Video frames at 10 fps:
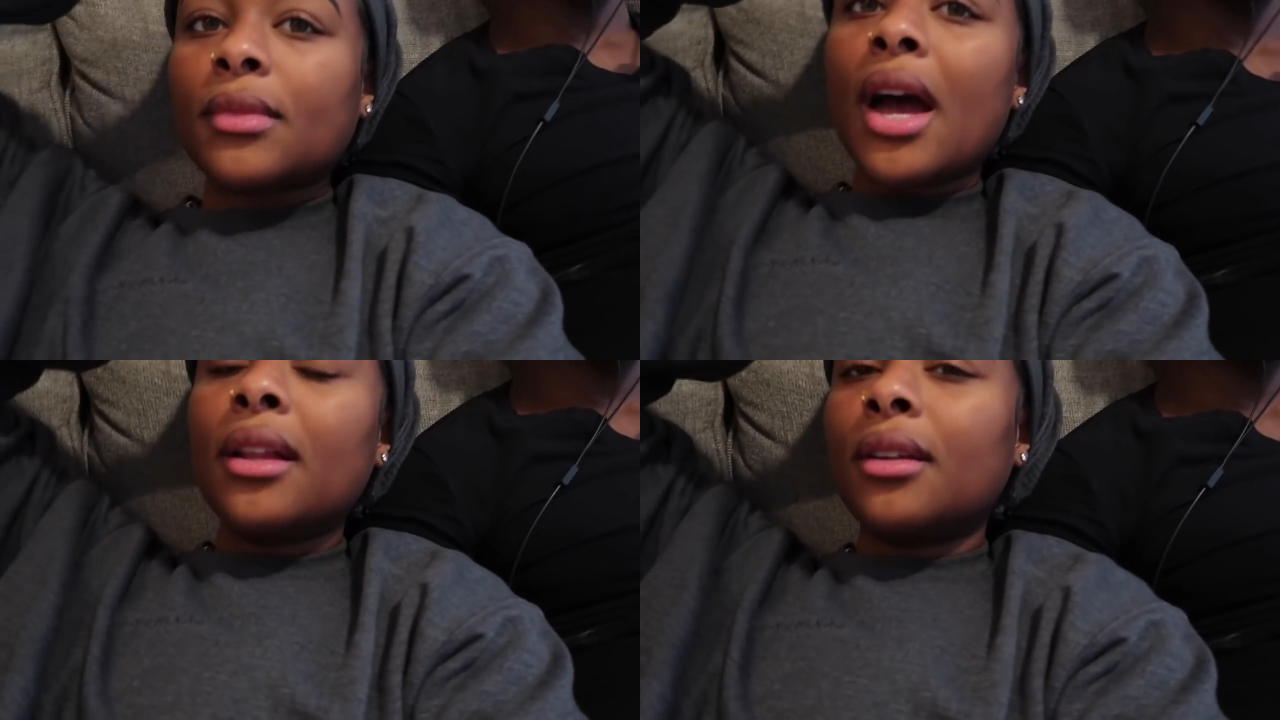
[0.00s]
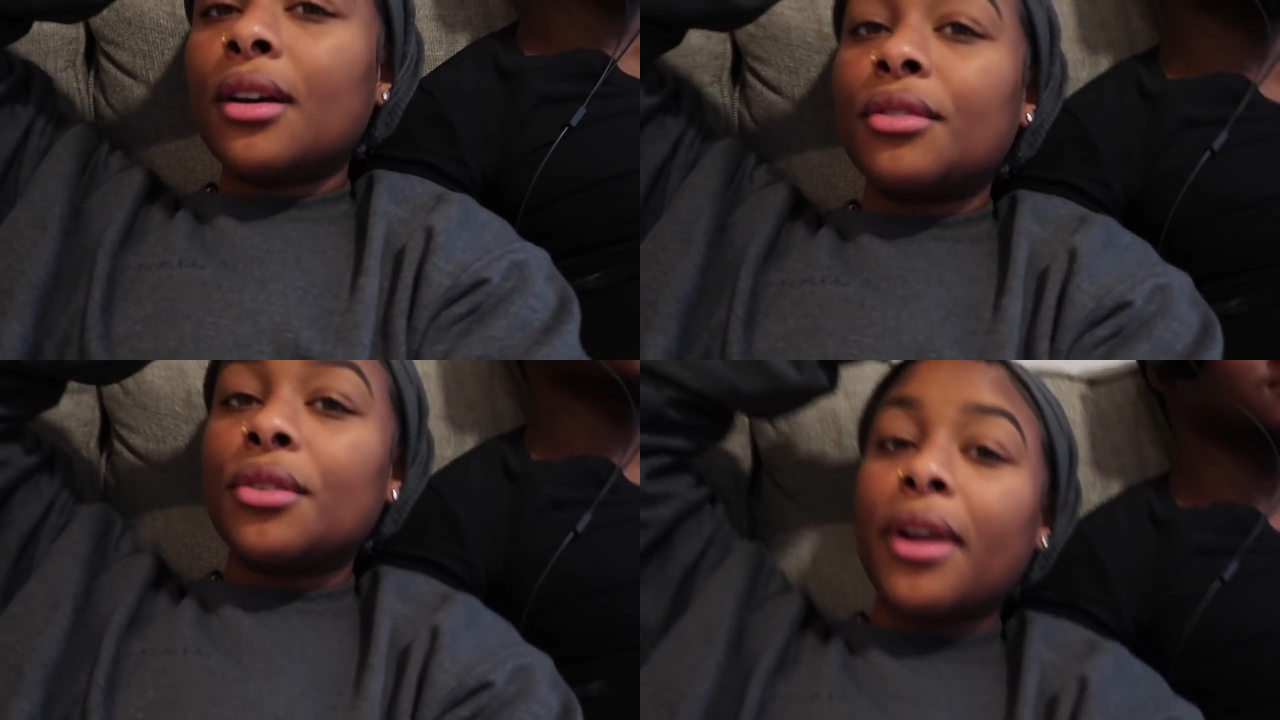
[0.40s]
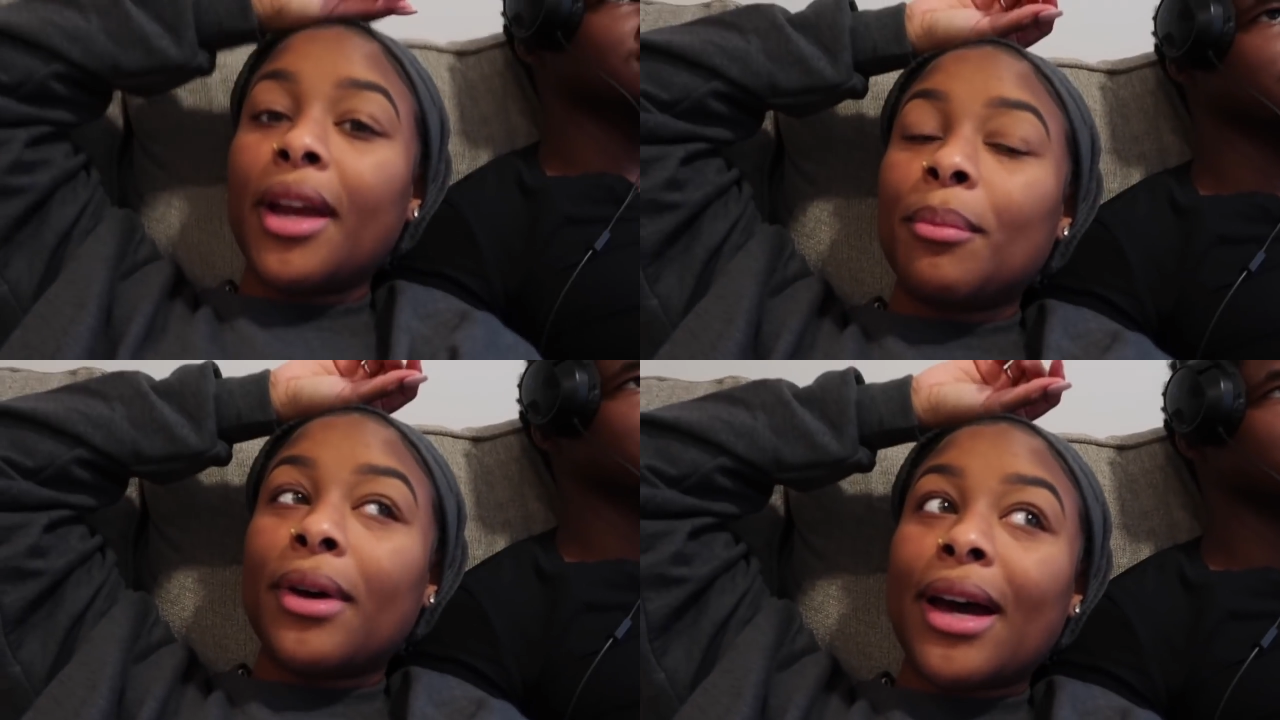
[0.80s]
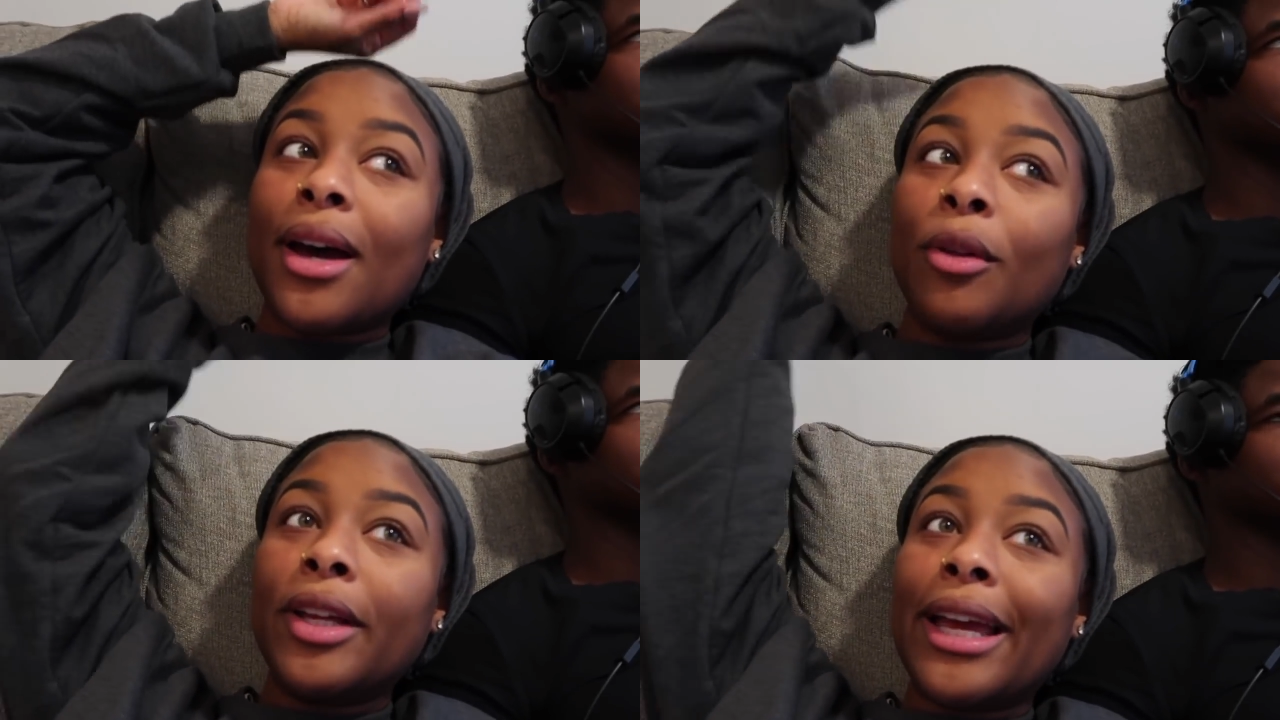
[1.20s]
I love the rain, but
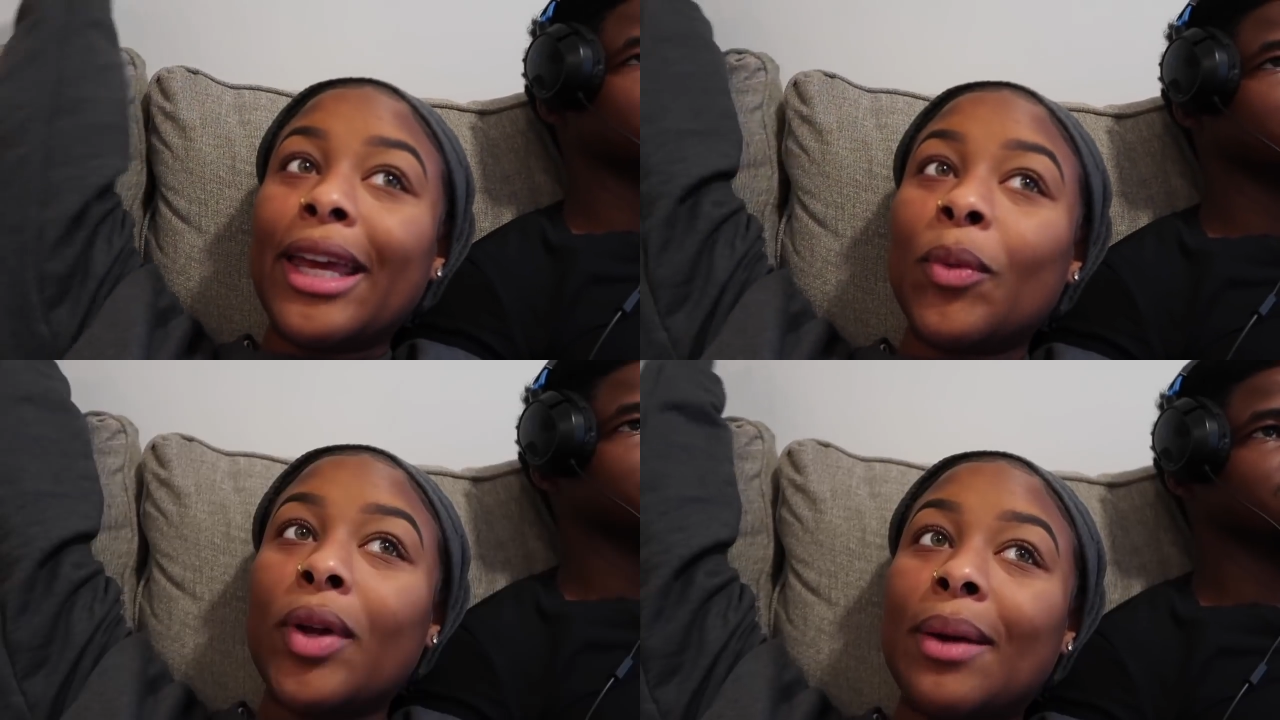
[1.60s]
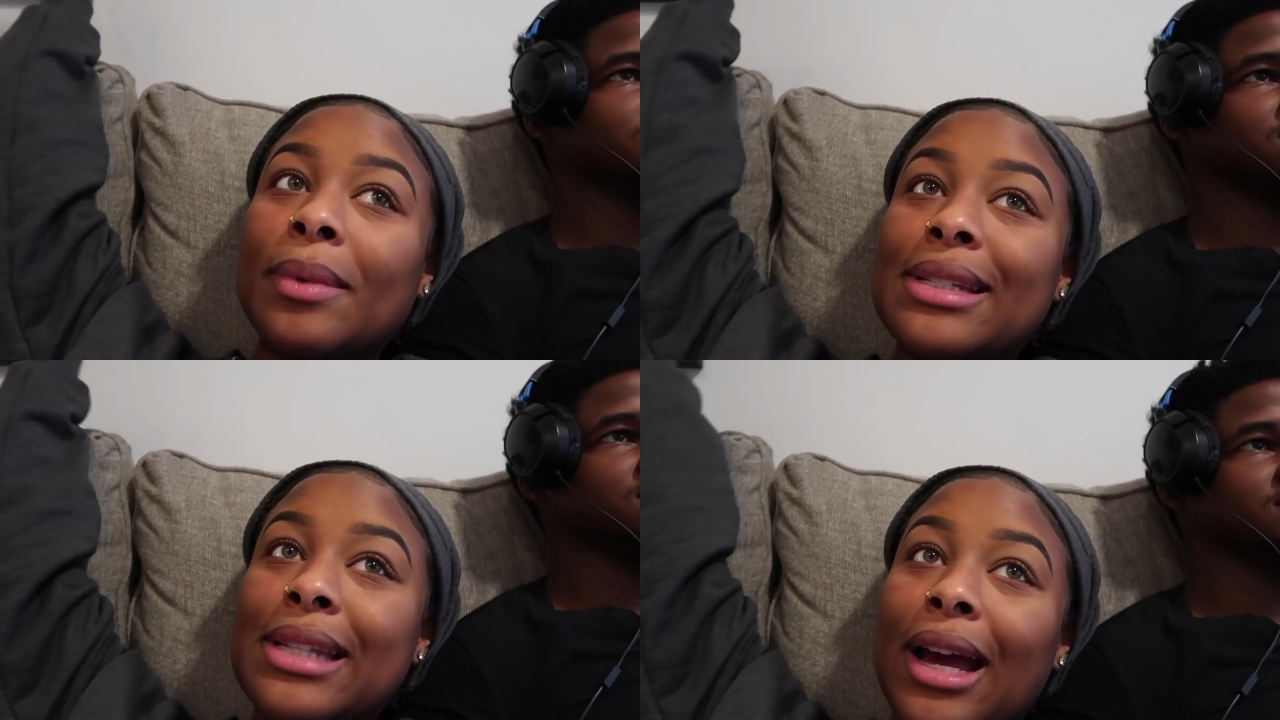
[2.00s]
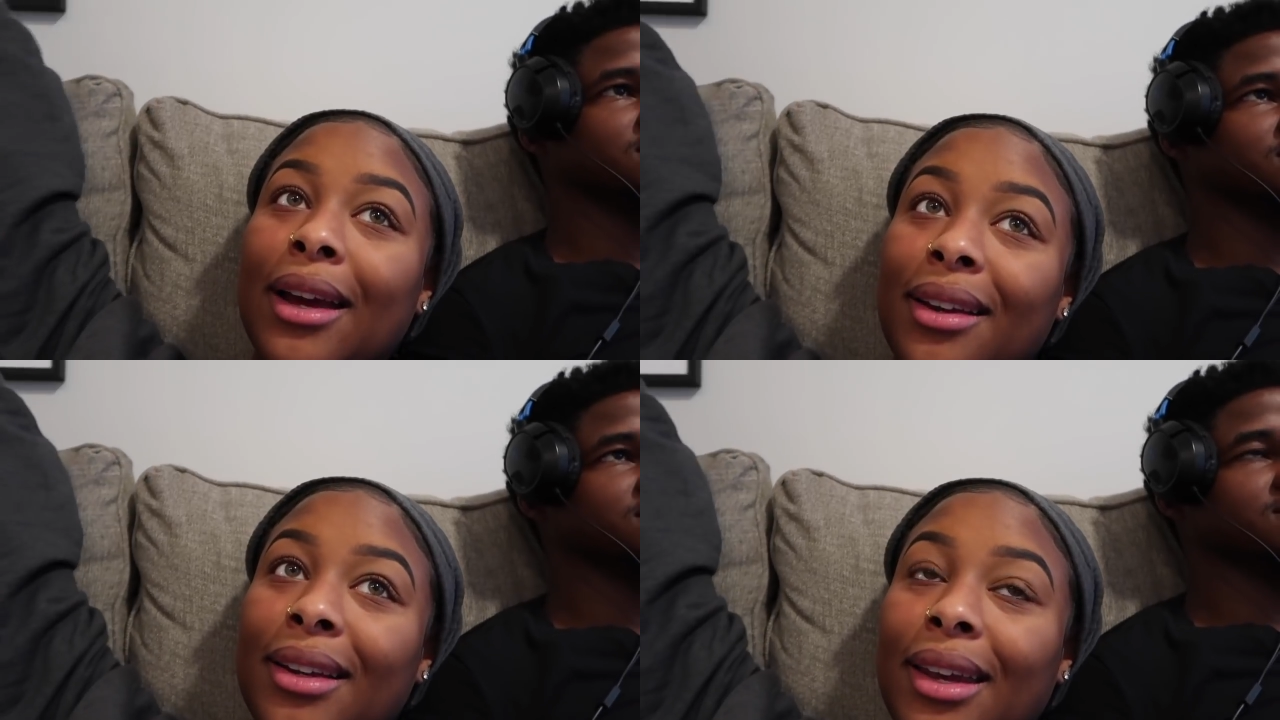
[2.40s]
I only like it when I'm inside.